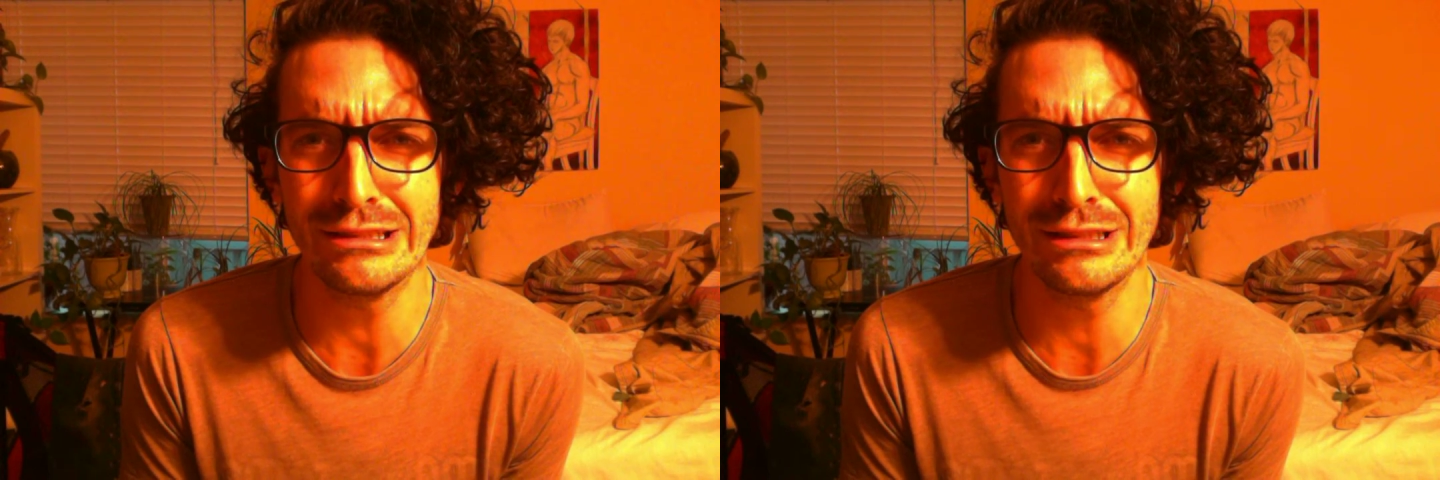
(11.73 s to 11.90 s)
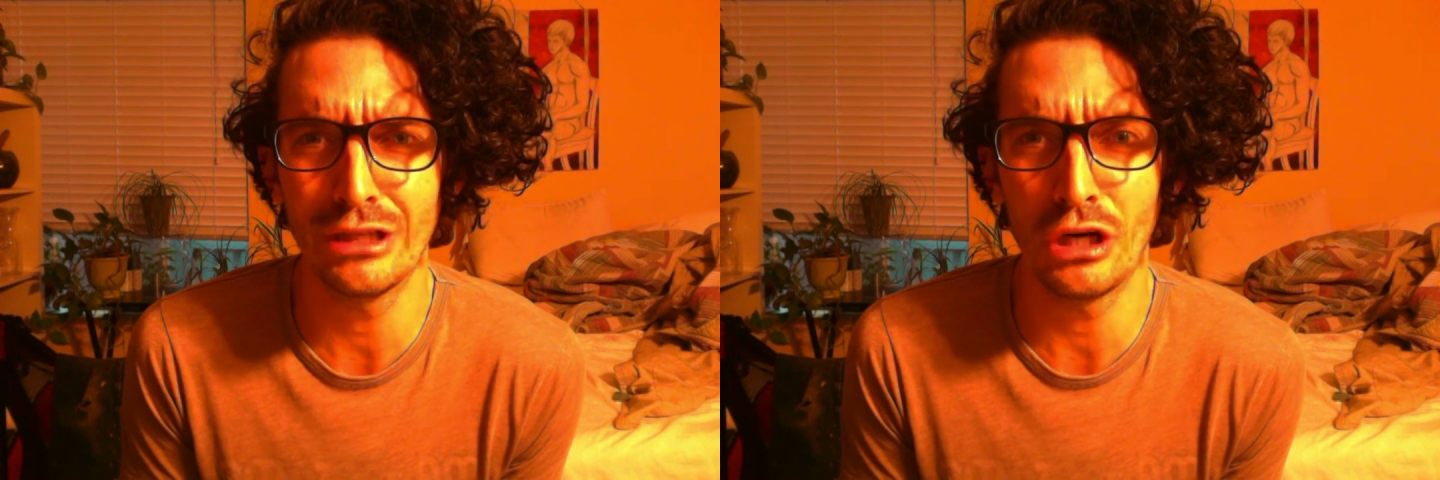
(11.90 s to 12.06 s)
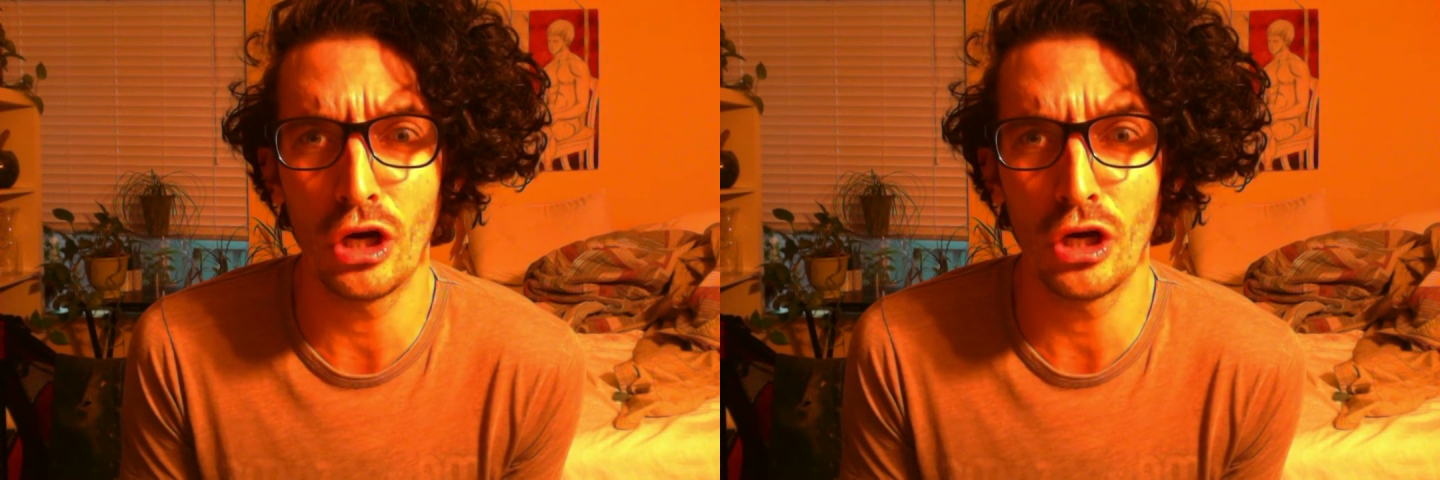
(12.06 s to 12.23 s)

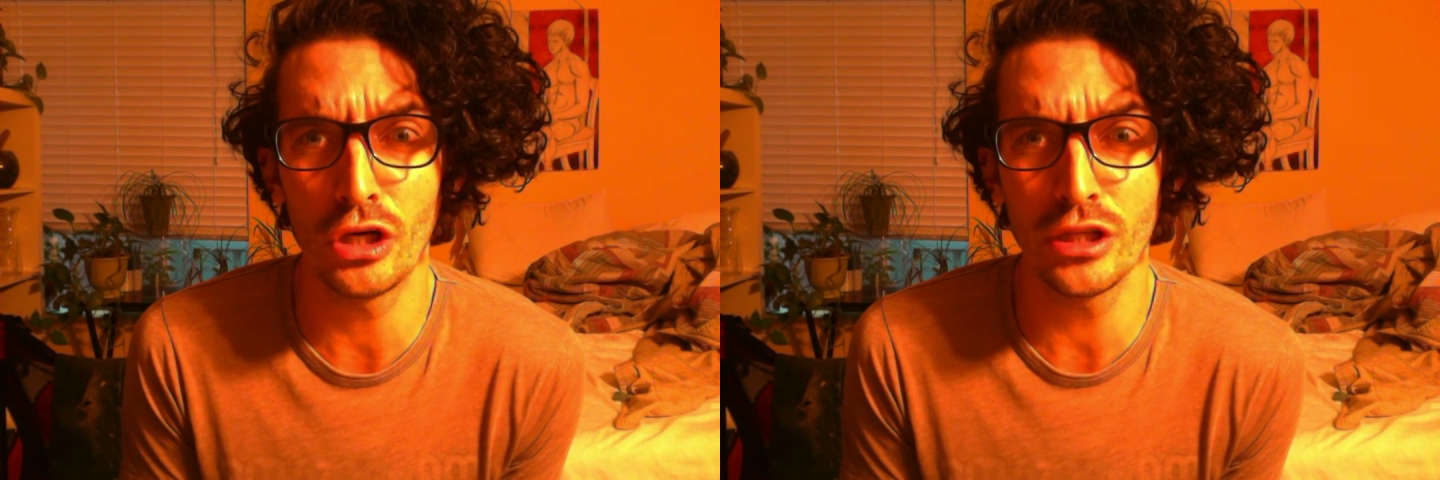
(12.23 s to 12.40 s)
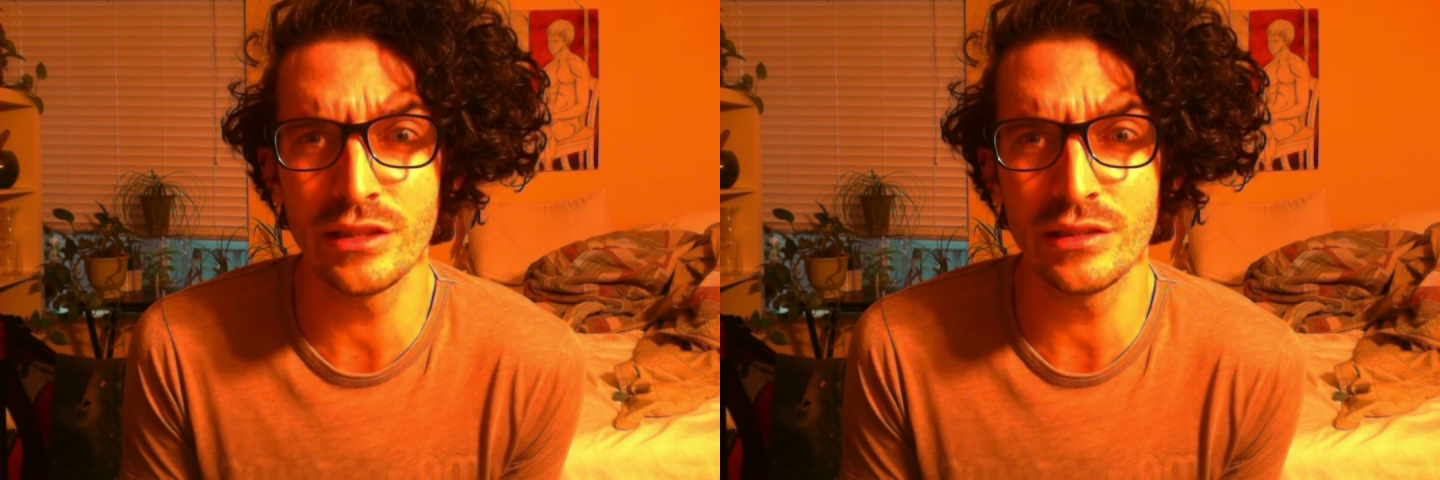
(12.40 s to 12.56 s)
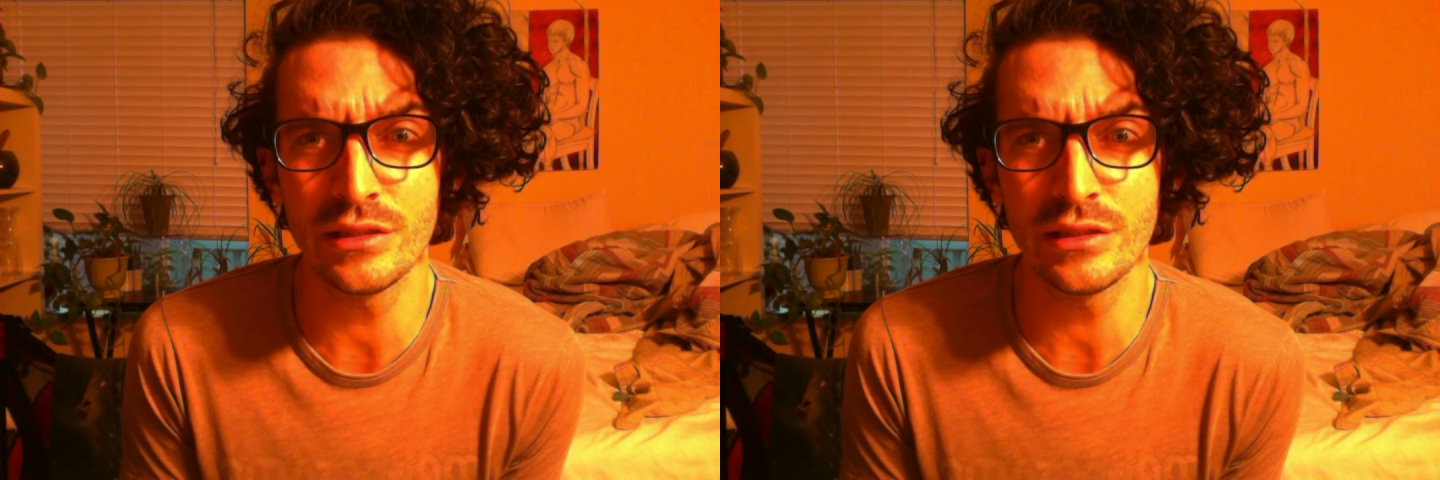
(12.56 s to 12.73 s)
an
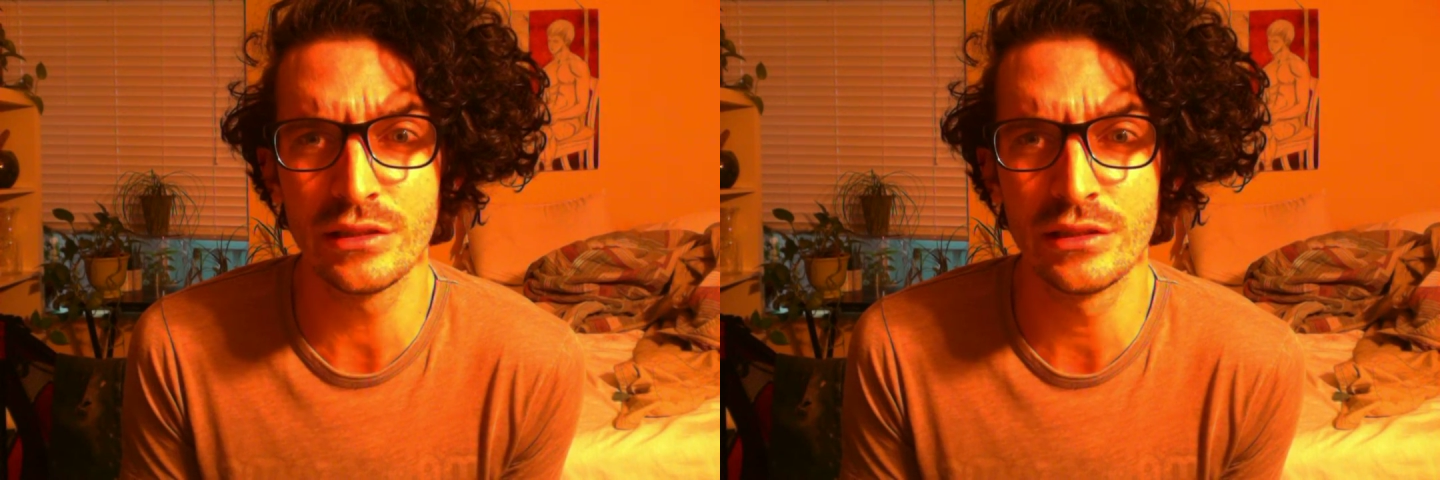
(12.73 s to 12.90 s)
artist?